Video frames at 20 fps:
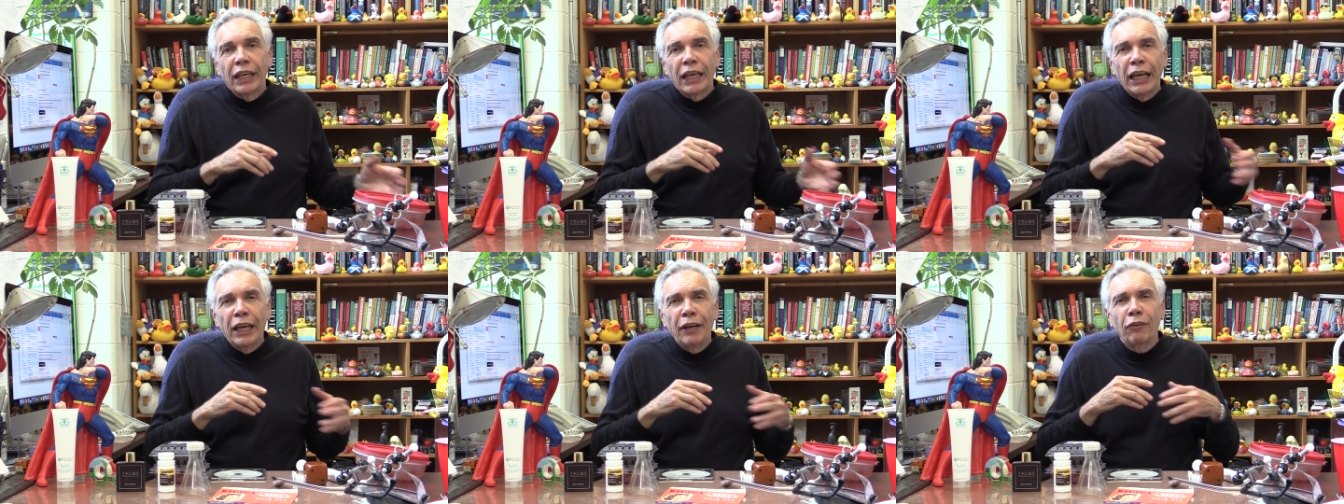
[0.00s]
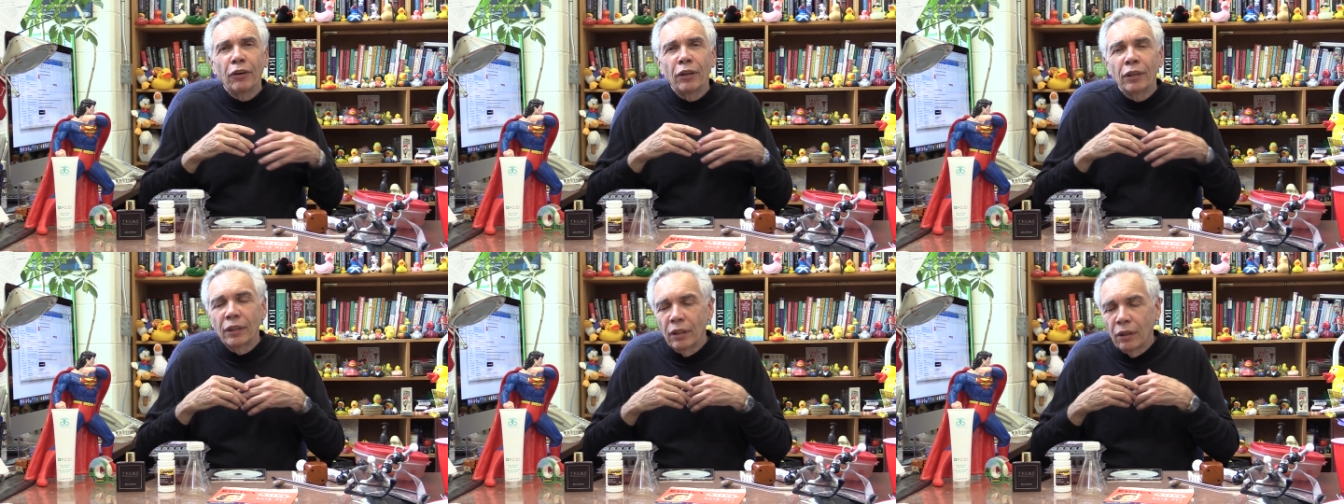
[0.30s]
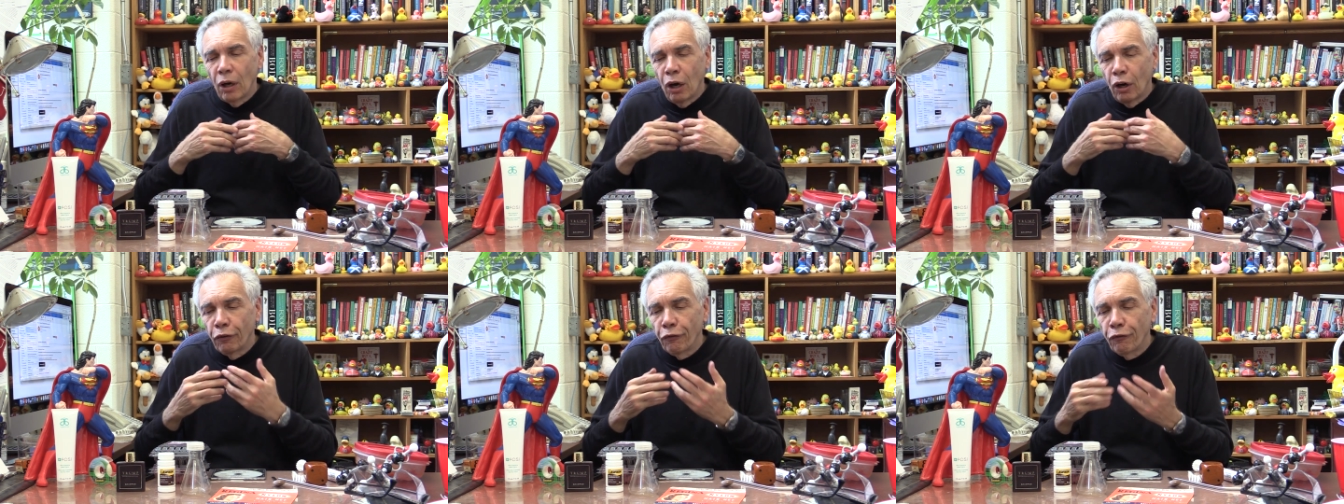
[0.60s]

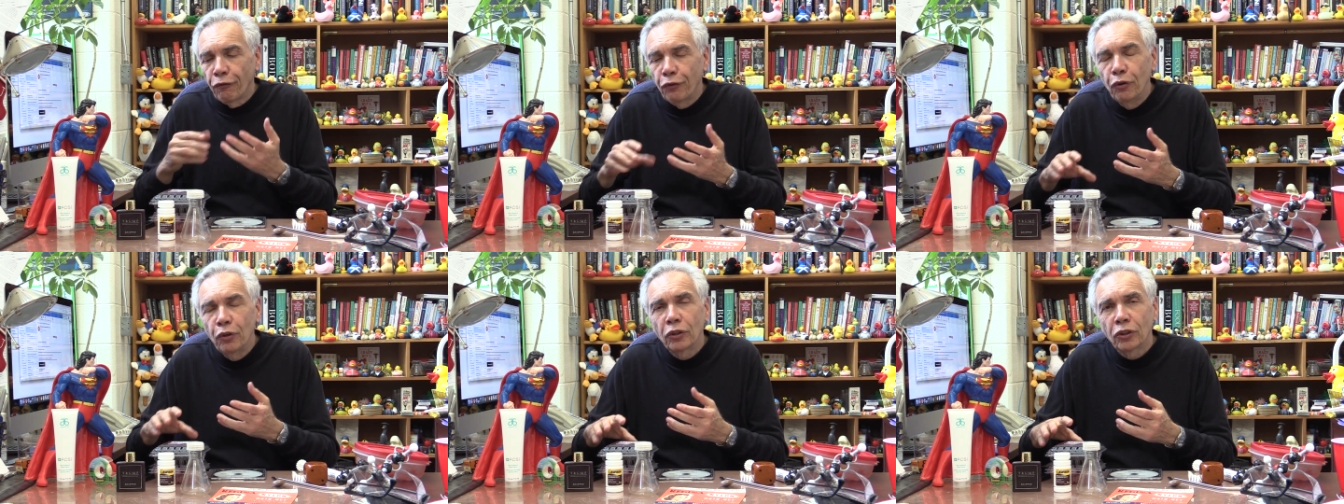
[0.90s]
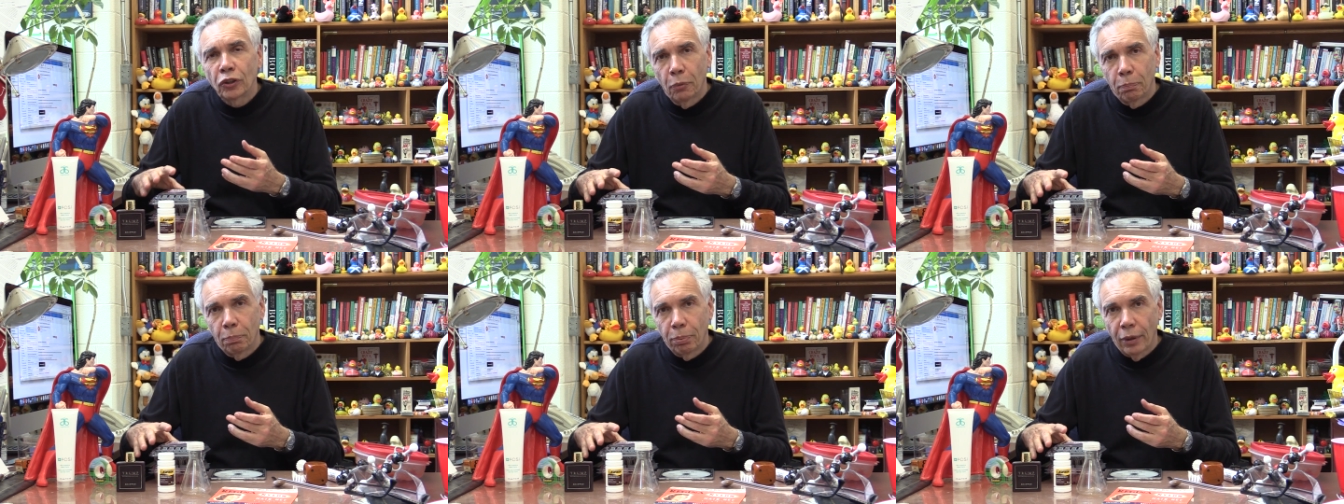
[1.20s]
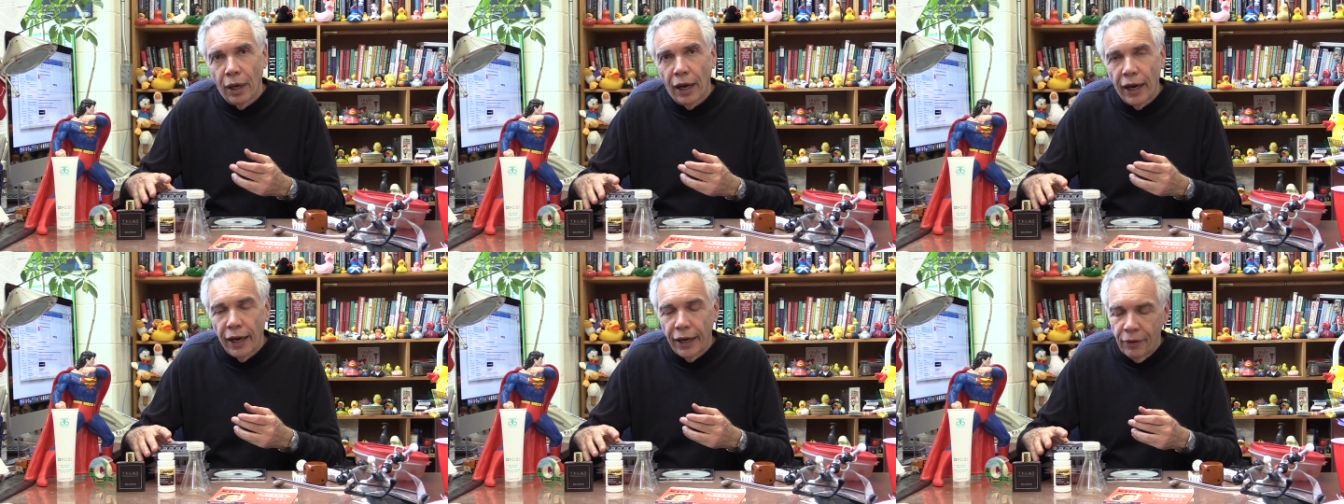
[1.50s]
Even our food
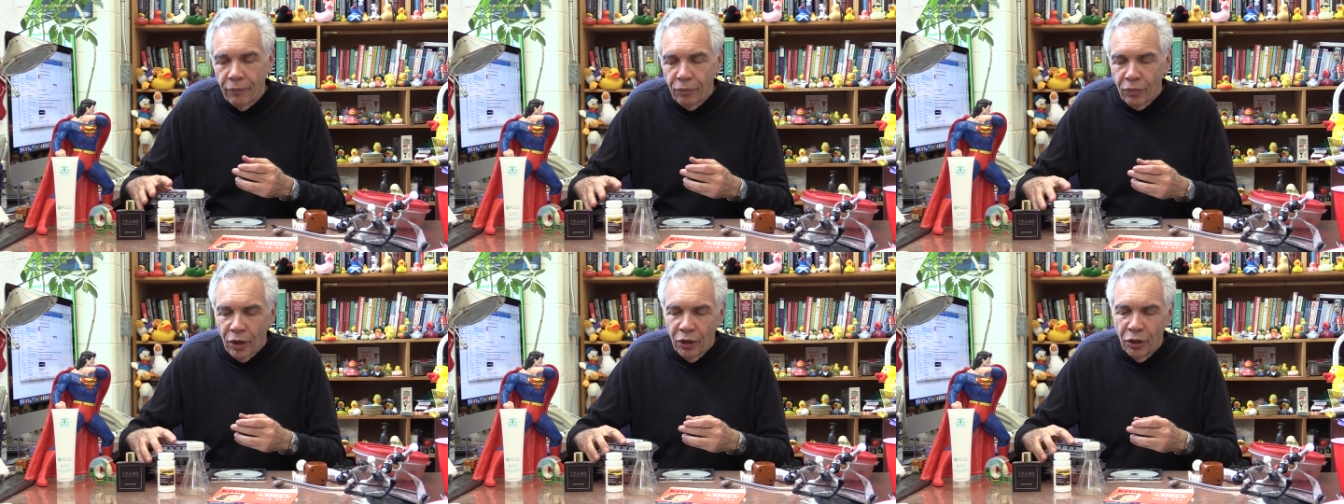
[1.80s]
supply.